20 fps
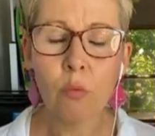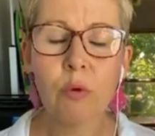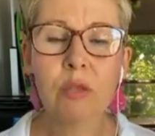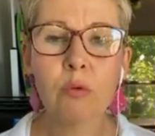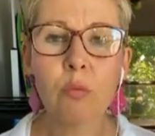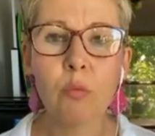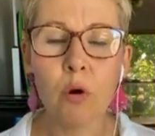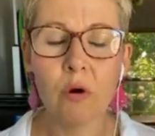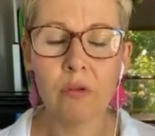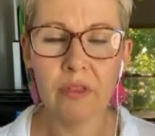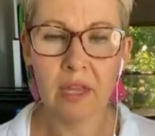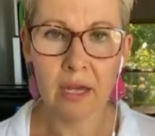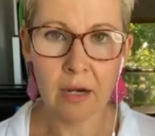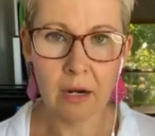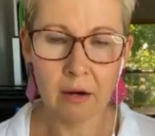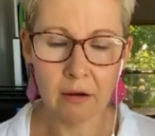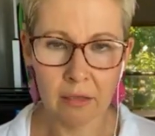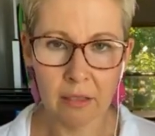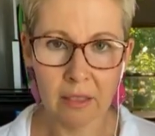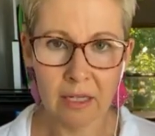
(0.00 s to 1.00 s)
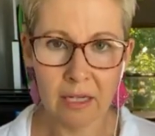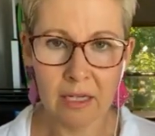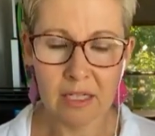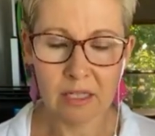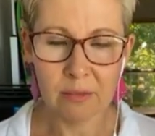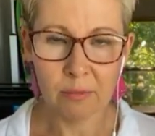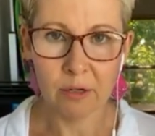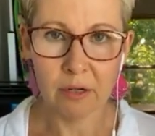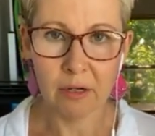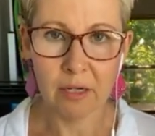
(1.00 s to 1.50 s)
with what they're currently
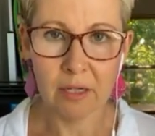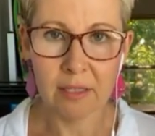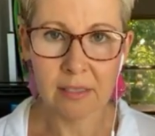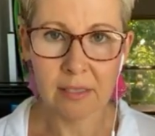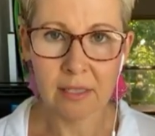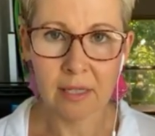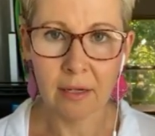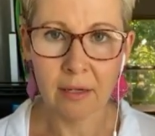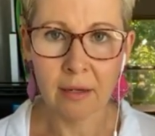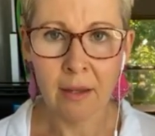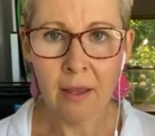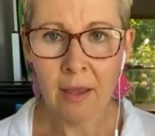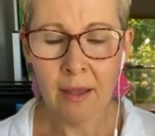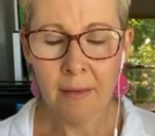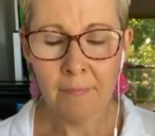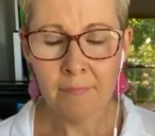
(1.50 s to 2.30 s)
experiencing.